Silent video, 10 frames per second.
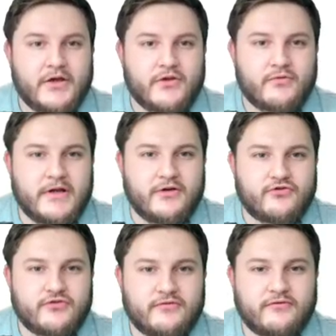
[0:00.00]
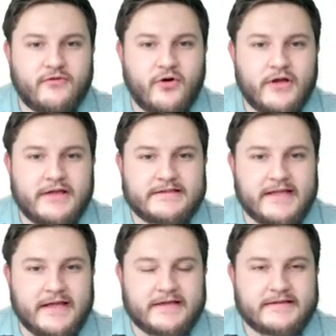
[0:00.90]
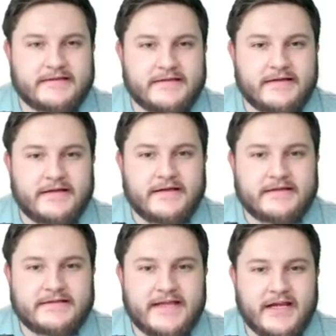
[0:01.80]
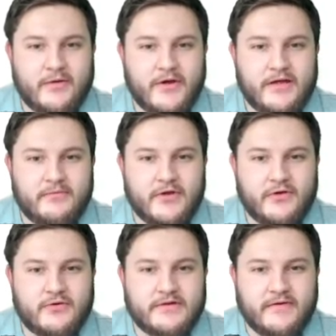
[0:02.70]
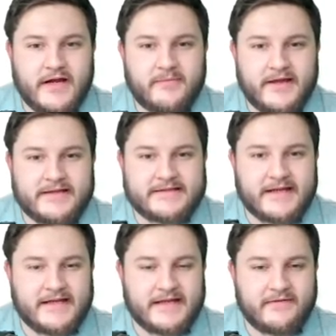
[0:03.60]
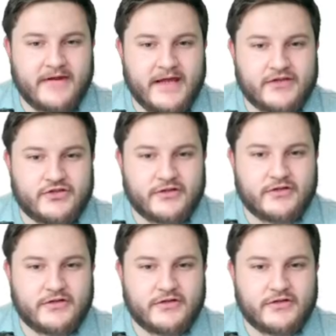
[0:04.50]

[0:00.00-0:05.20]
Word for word: 346 take away mu divided by the standard deviation